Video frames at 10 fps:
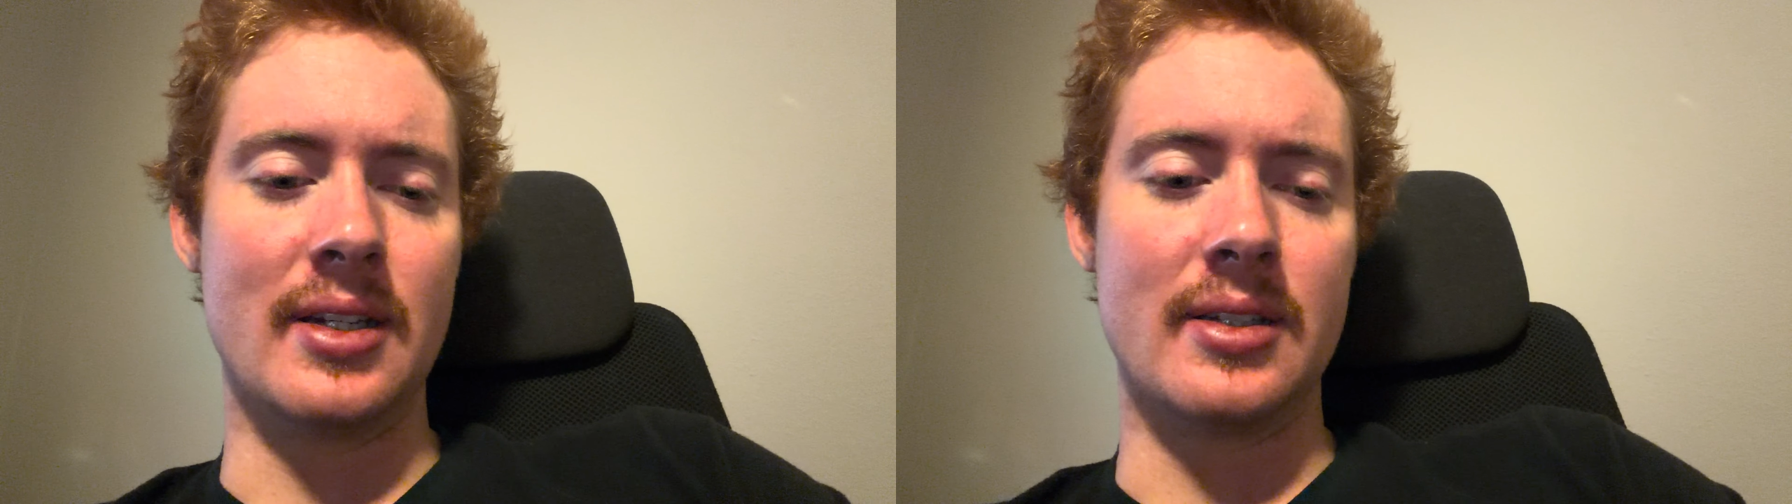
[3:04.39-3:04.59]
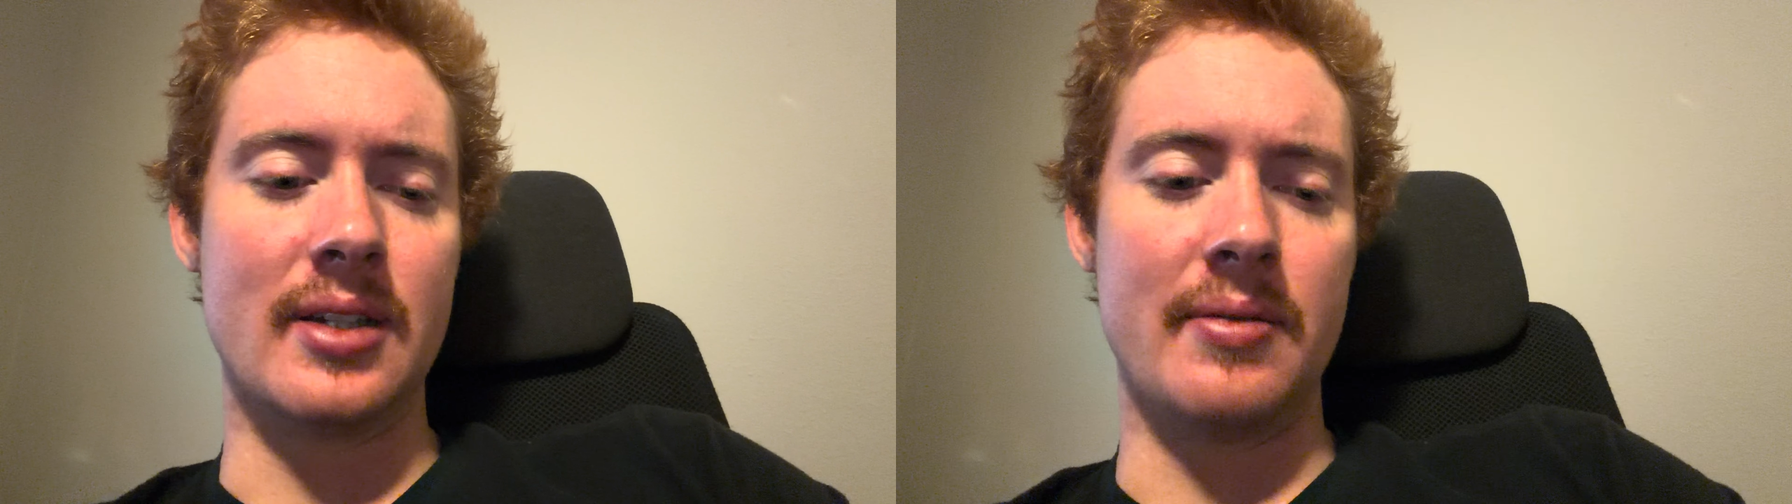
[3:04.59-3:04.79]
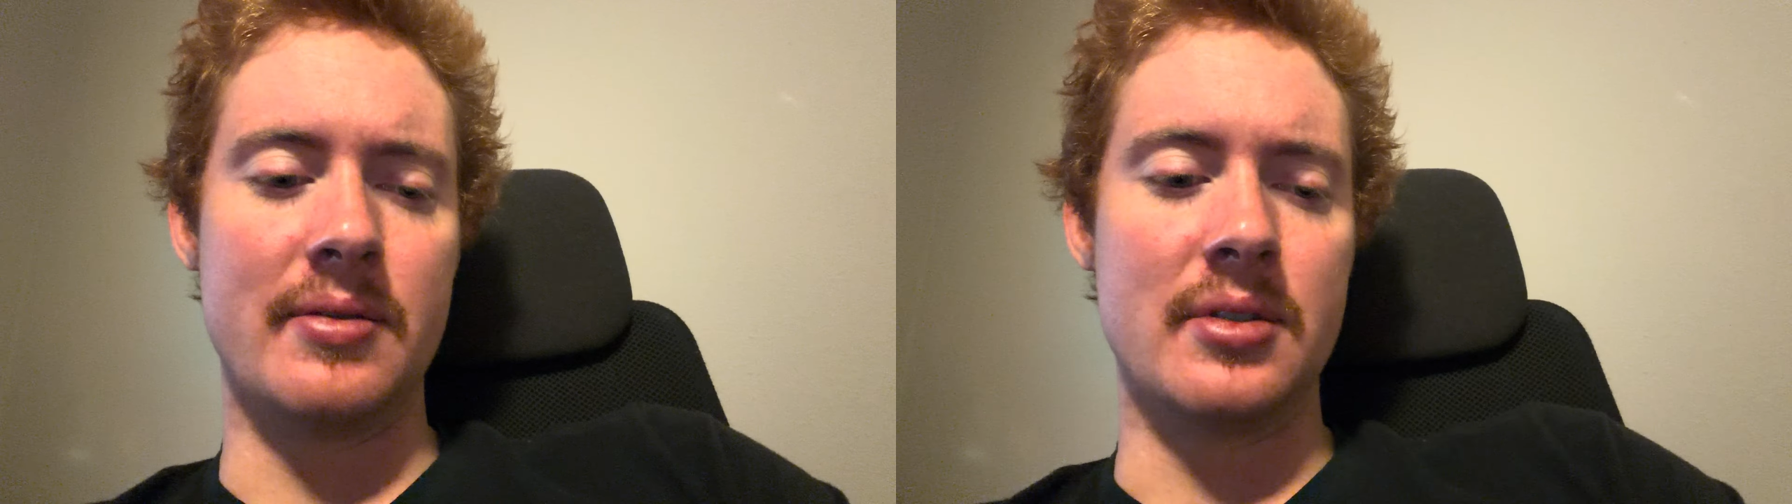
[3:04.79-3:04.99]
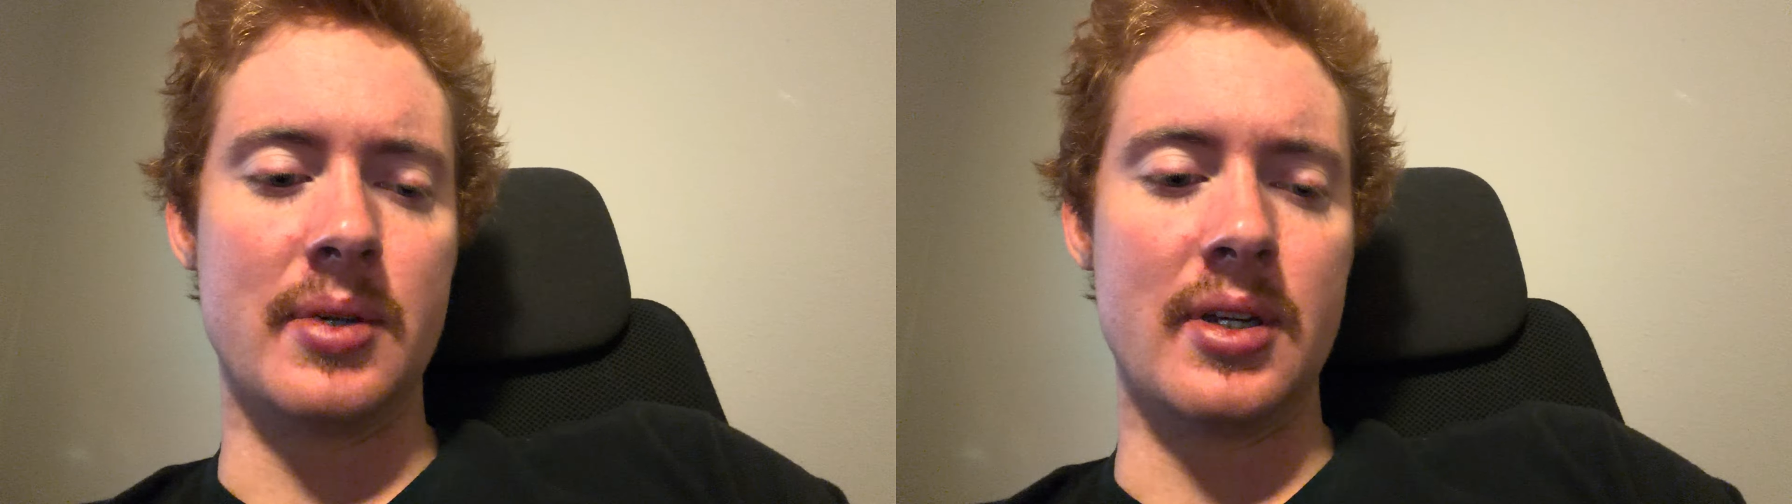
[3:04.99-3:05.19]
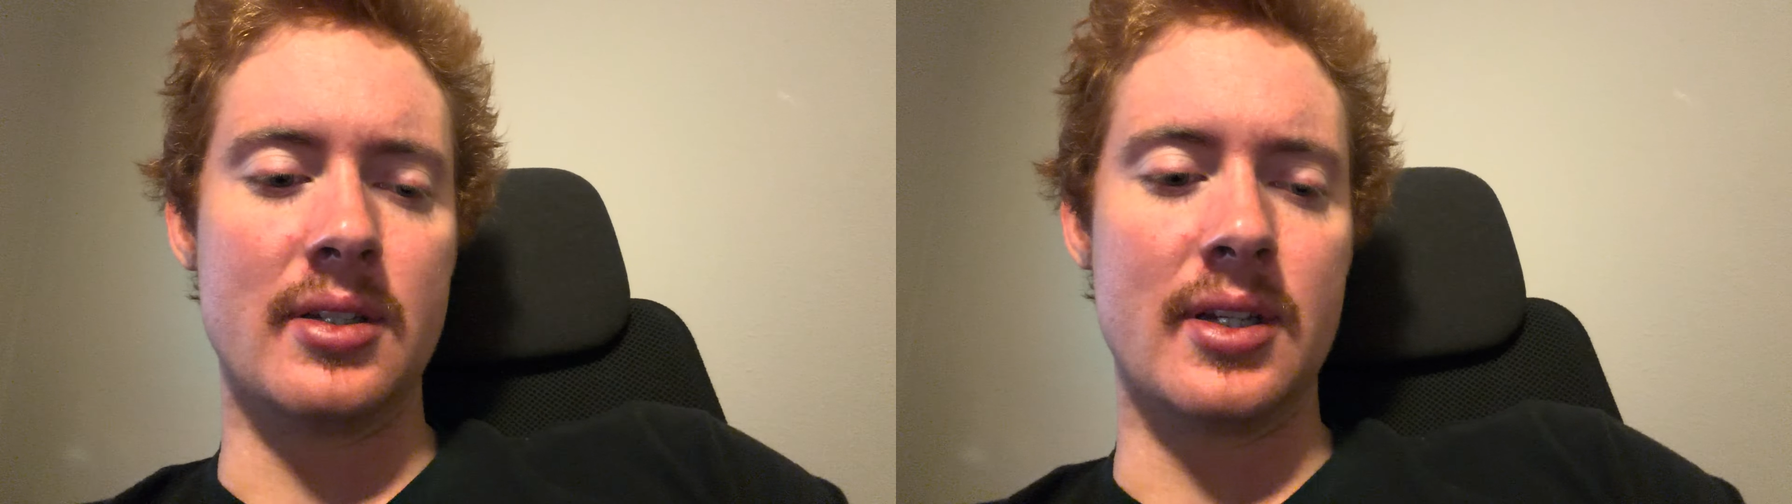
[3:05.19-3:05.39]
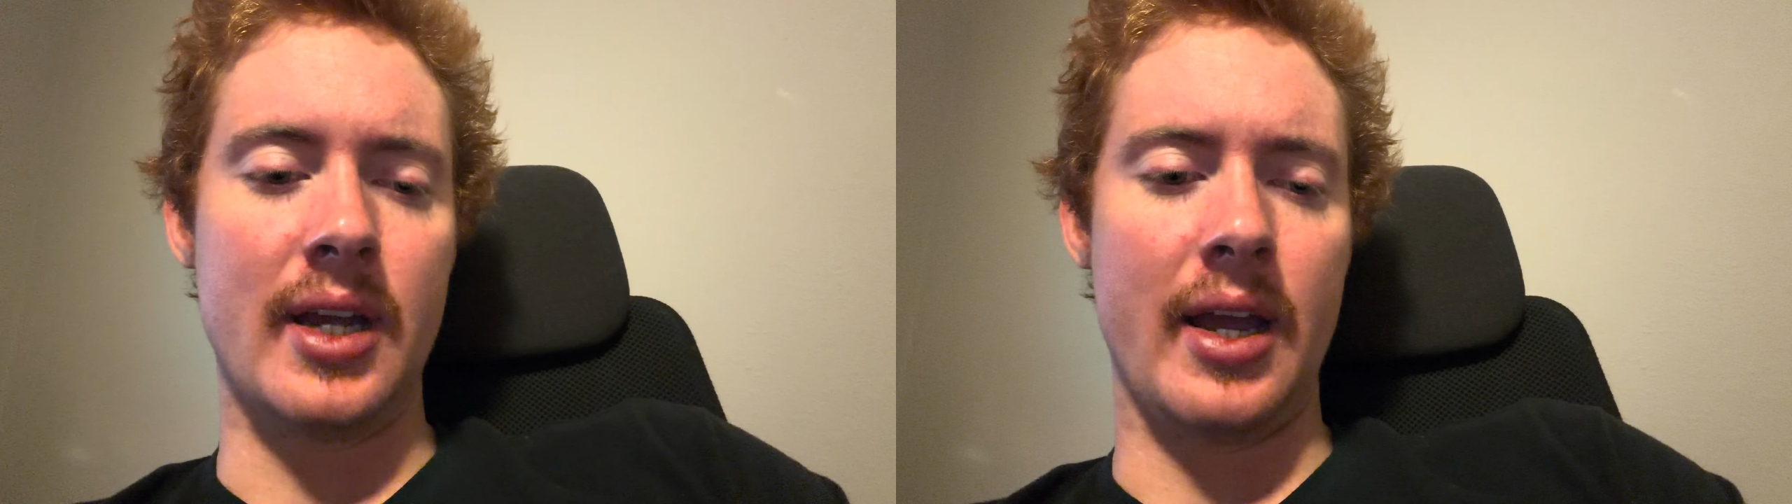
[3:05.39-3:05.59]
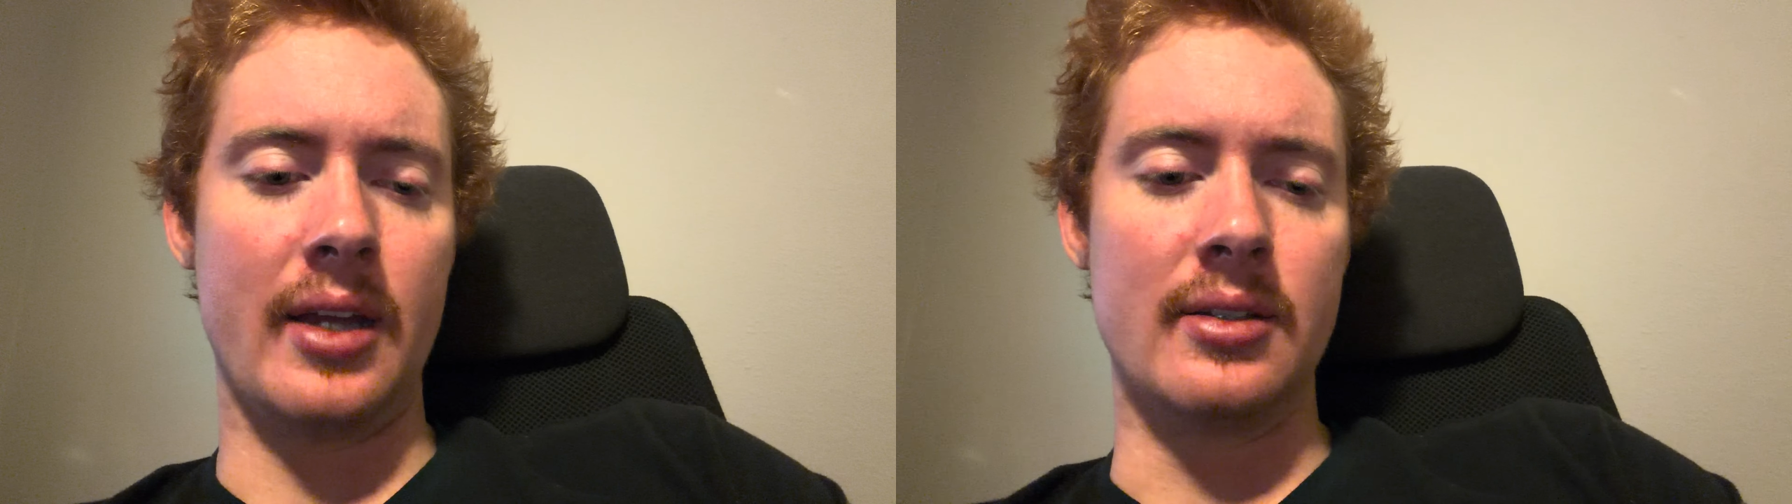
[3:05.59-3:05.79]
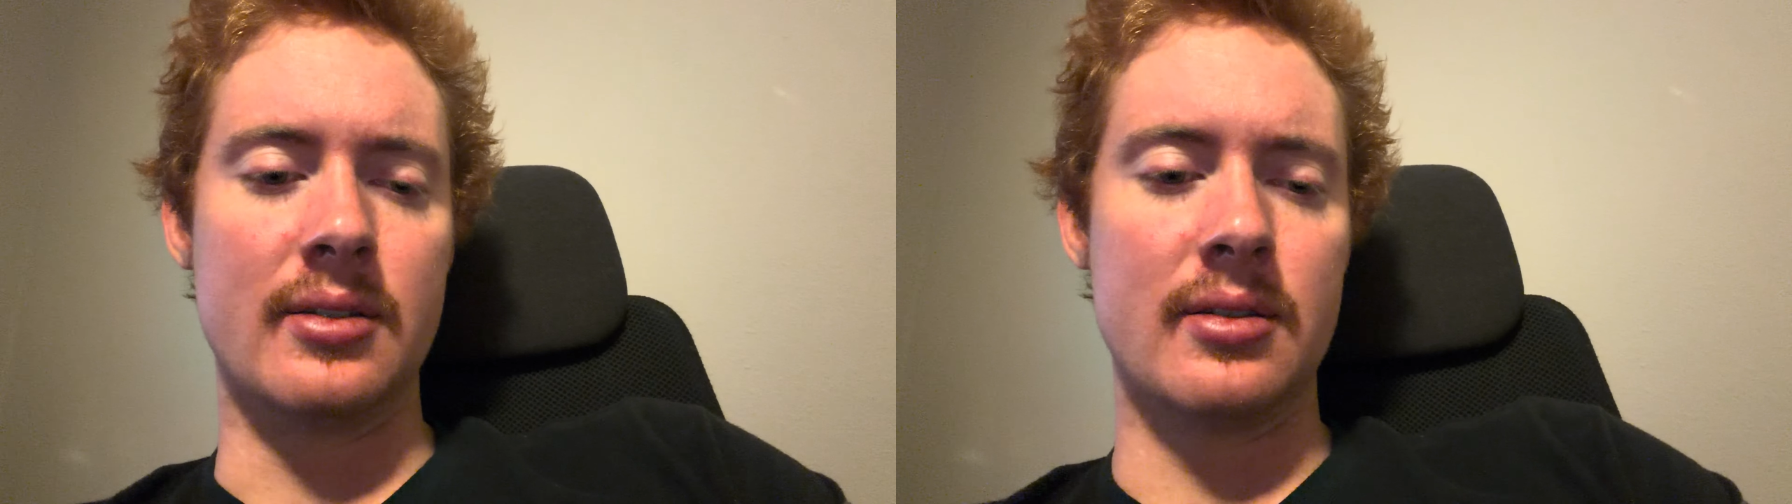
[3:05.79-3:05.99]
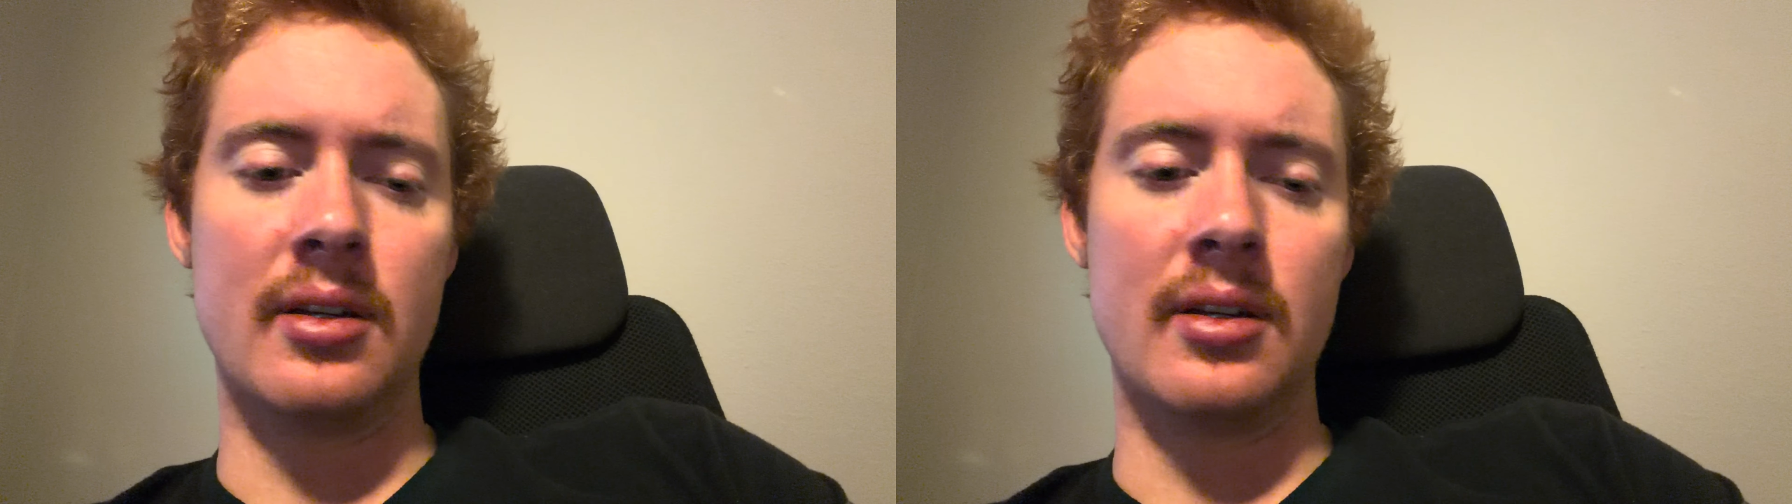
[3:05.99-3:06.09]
7s, PSA 8s.